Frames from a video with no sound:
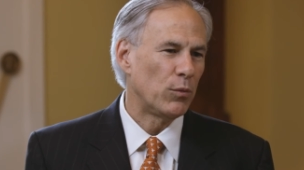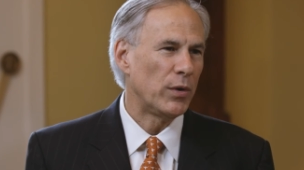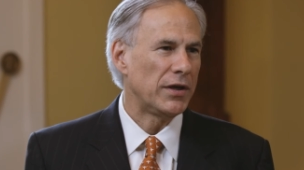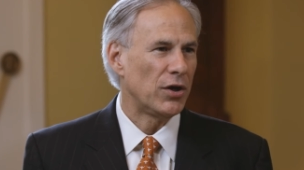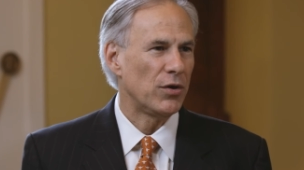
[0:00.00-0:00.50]

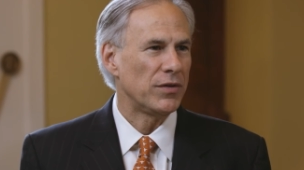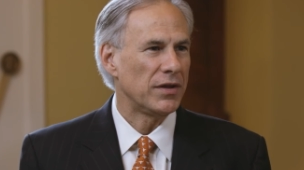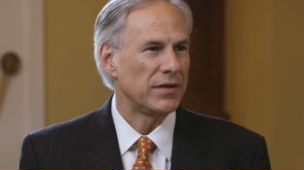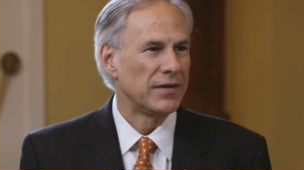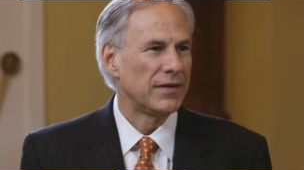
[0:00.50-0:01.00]
we know
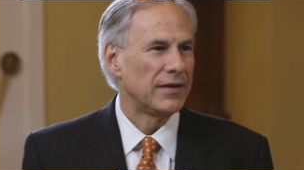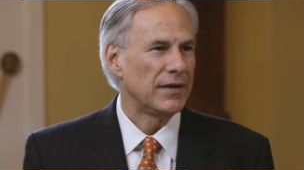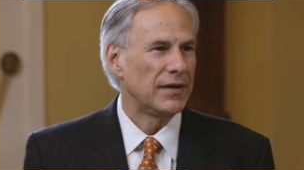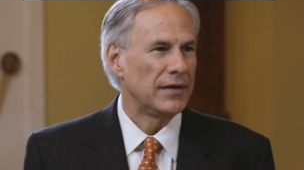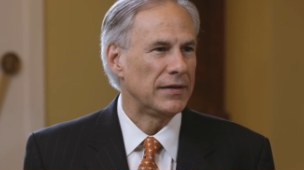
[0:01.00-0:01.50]
that
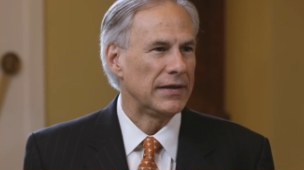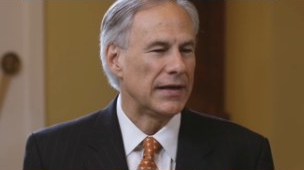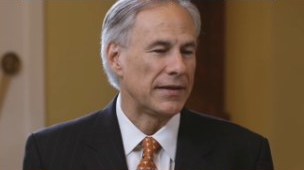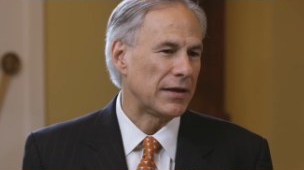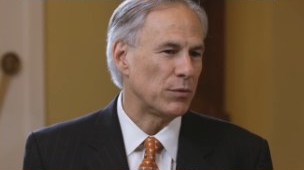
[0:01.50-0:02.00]
uh,
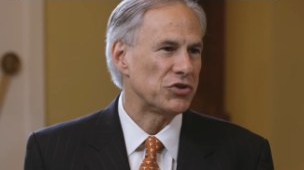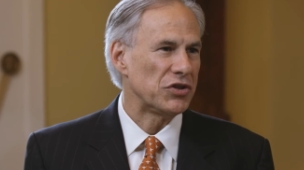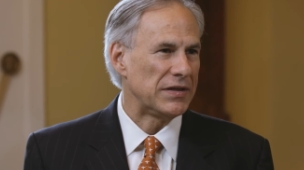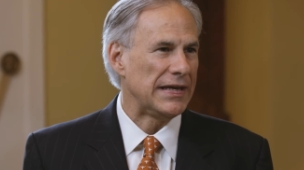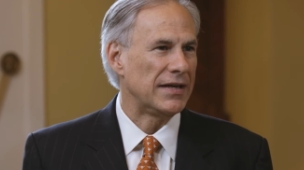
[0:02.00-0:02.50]
the I think it was
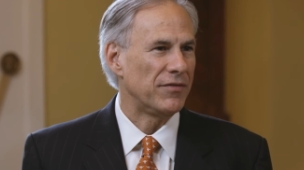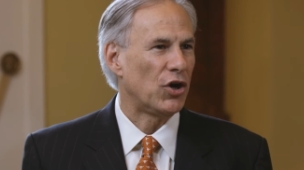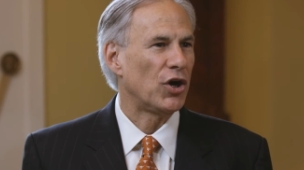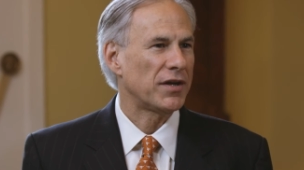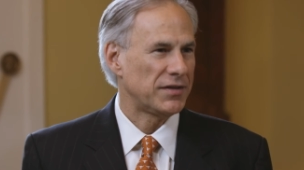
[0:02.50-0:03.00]
the dean of
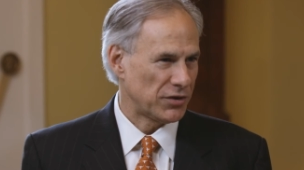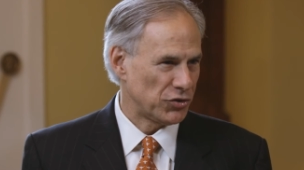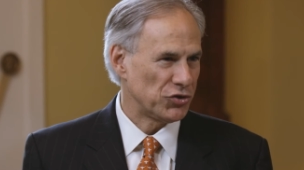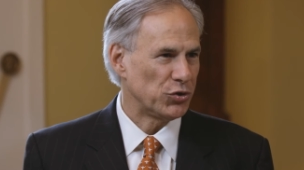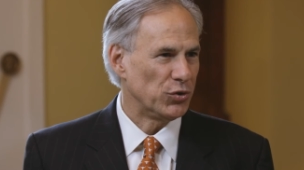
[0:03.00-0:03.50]
the
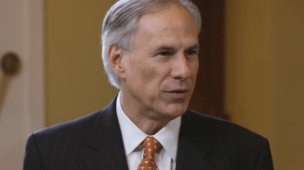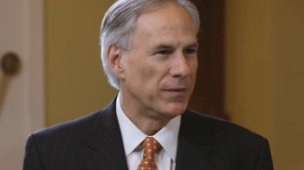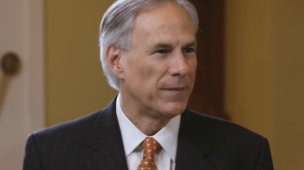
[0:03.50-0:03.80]
architecture school,